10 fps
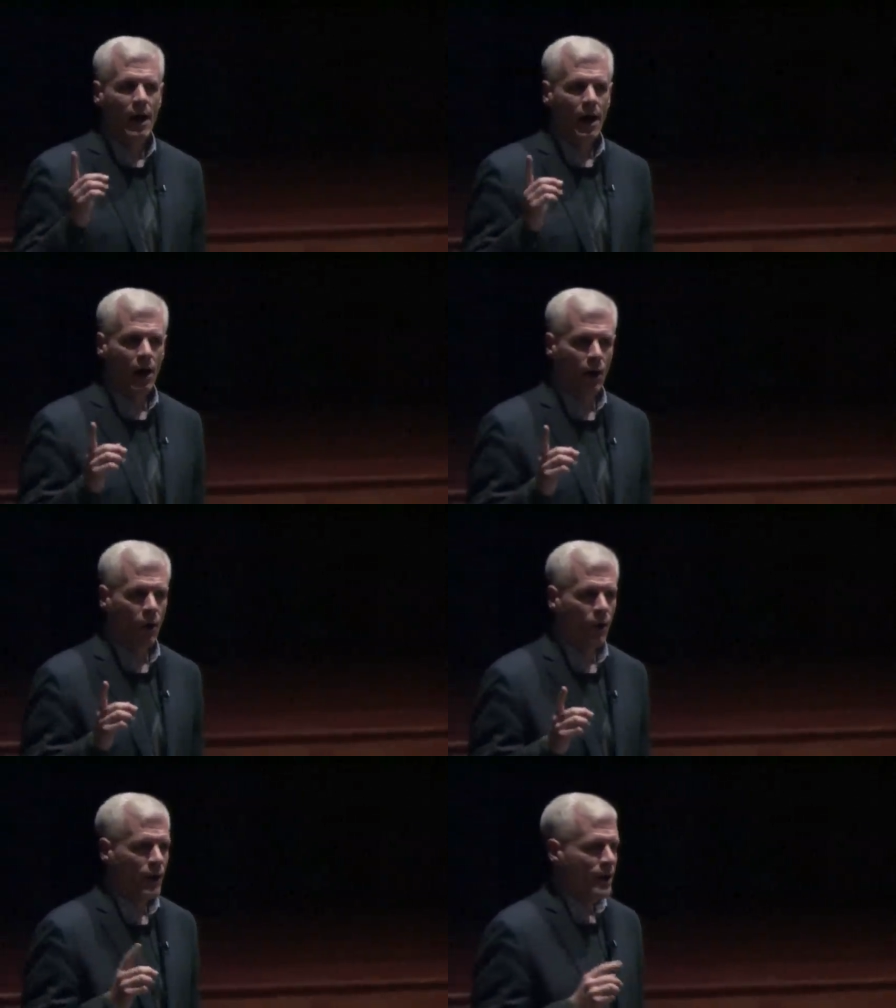
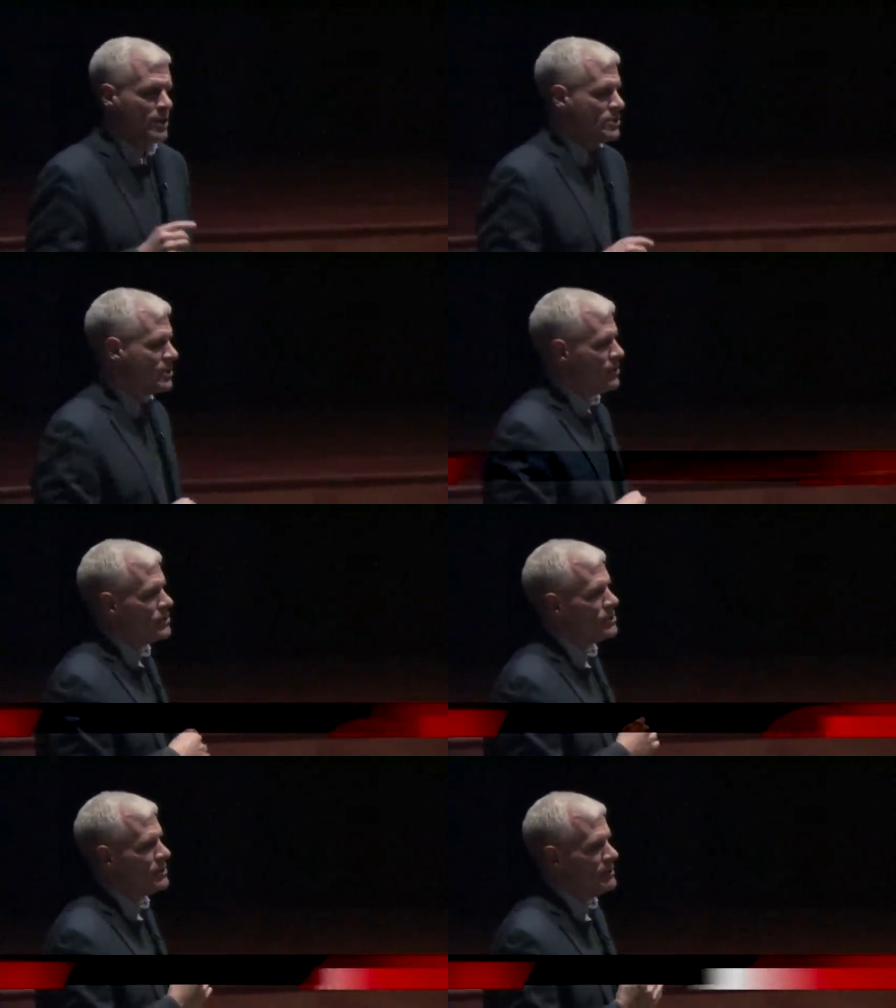Oh, so they
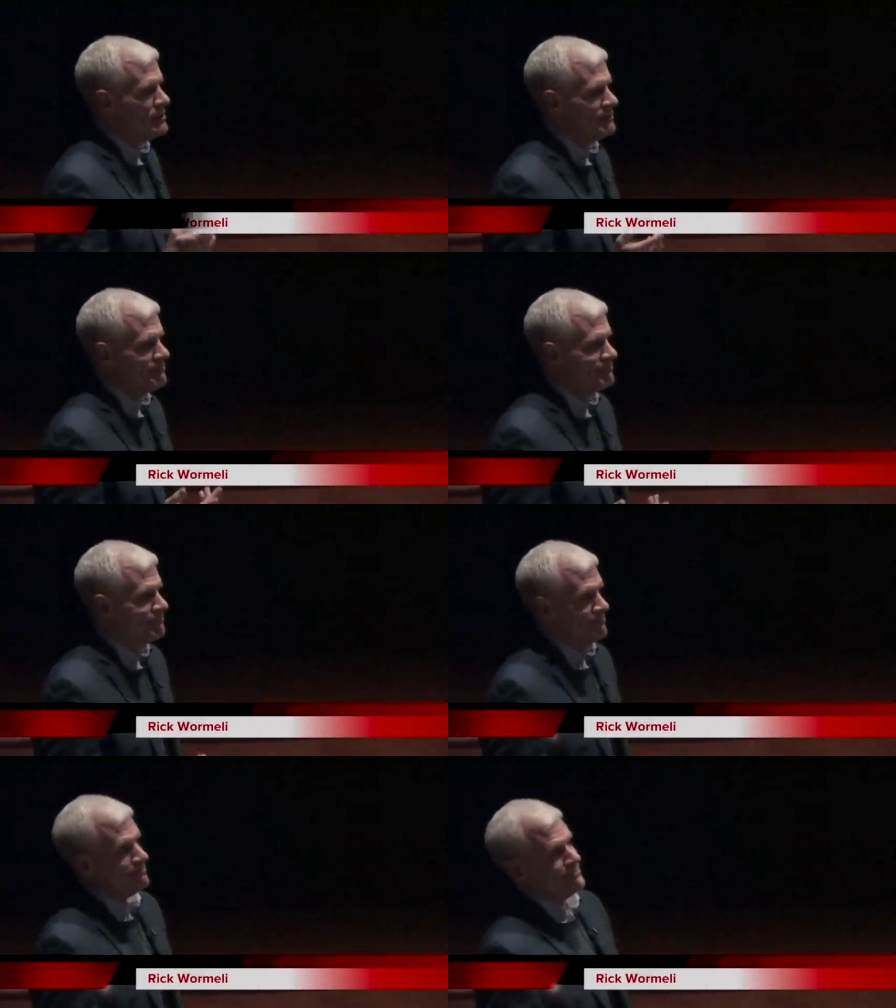used a
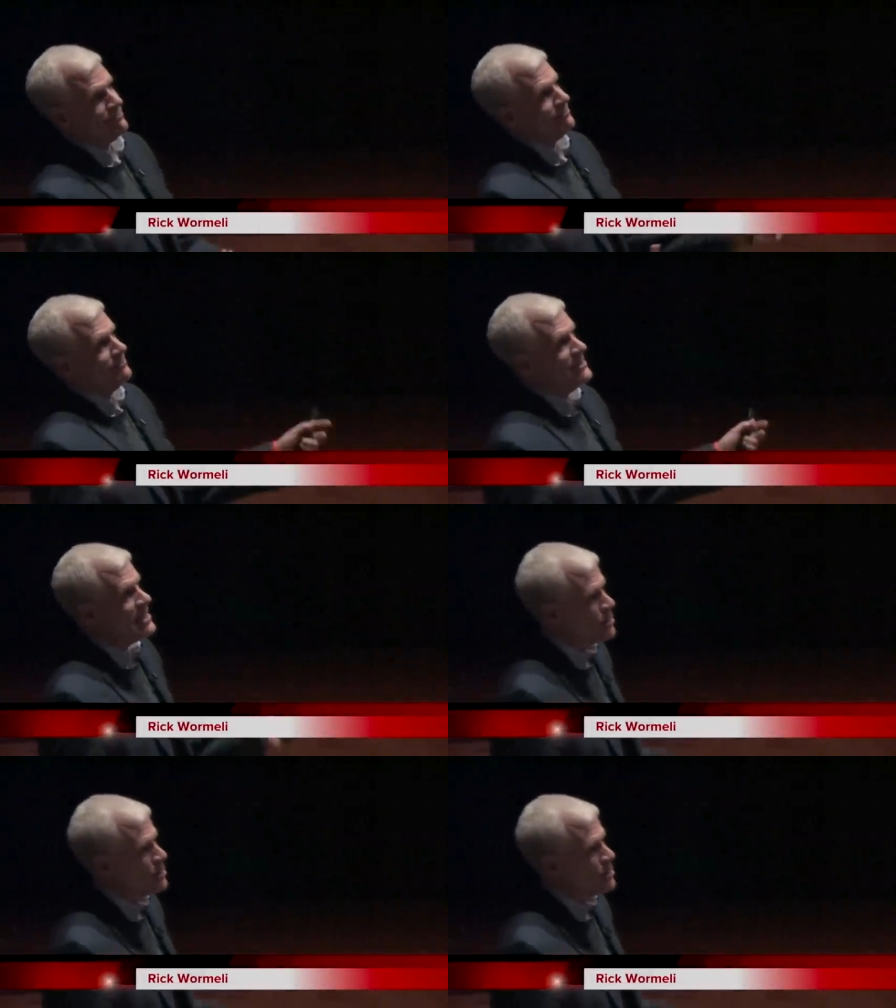neat